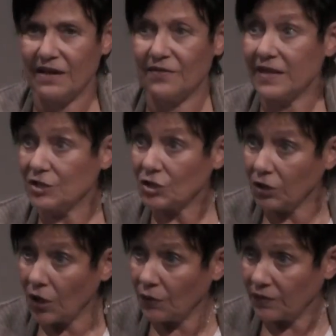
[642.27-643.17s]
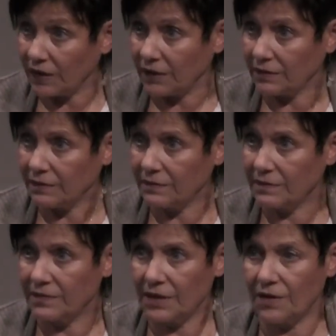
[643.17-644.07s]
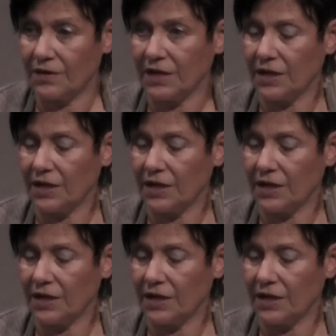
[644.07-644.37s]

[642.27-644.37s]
things closing. There,